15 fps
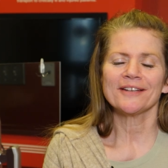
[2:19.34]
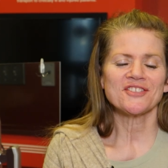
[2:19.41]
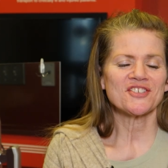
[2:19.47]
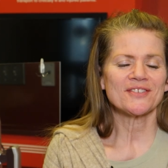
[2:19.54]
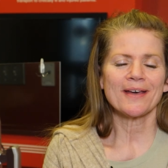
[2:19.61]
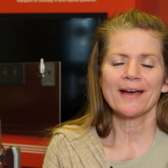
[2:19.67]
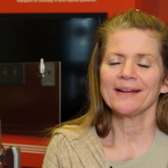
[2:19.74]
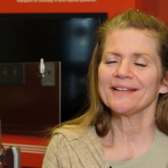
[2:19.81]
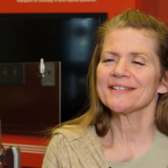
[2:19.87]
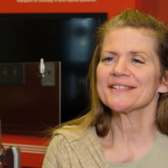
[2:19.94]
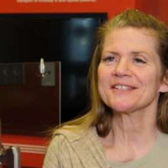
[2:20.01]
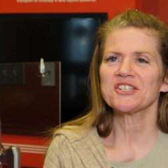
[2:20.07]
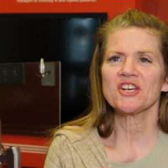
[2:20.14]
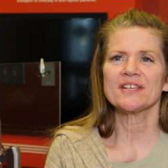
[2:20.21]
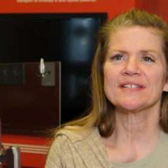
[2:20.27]
I just highly
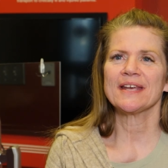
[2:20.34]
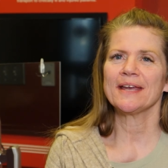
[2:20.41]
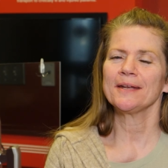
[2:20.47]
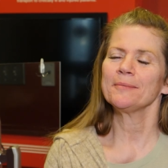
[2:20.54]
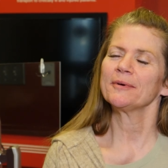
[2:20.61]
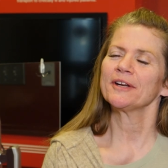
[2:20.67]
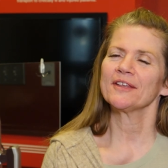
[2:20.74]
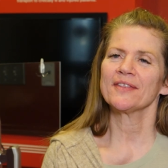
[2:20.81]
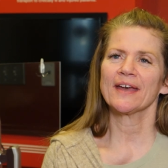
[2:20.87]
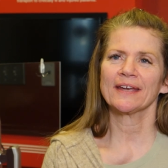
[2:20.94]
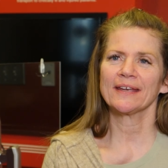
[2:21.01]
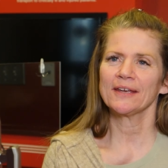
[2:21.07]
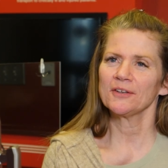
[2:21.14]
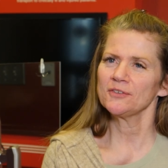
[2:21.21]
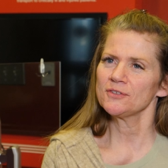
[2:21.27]
suggest anybody
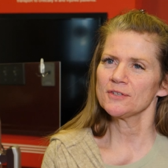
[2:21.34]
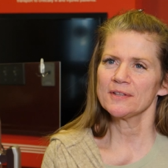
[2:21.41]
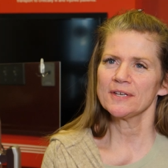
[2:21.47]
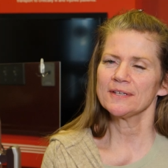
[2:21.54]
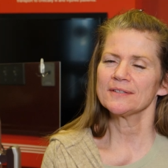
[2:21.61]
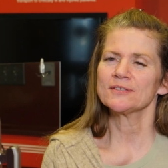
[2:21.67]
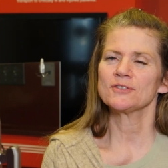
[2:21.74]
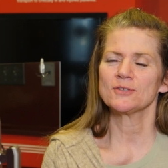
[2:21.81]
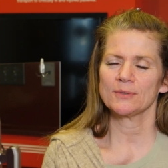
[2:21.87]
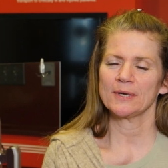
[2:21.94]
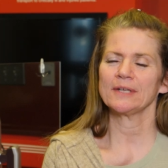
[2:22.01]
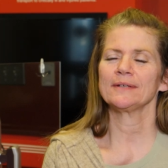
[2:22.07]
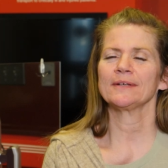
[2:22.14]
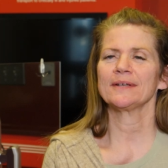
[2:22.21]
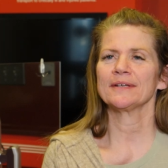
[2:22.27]
that can do this, do
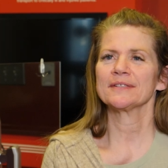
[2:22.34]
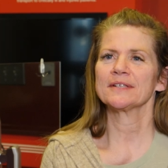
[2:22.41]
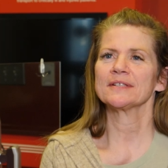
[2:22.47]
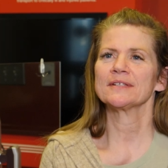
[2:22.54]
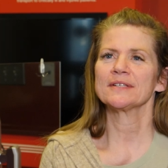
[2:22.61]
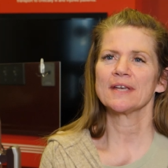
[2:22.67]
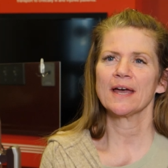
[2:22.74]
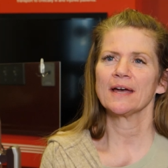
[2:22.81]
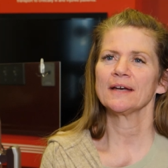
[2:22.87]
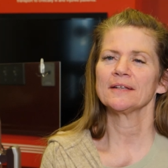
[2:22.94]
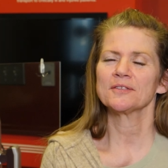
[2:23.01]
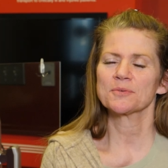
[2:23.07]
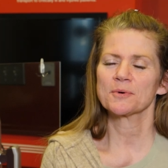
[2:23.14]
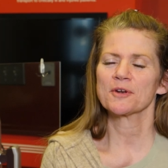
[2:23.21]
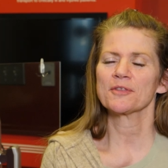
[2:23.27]
it, because it's
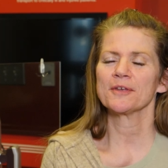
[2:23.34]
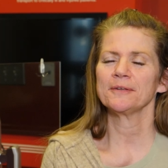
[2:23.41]
worth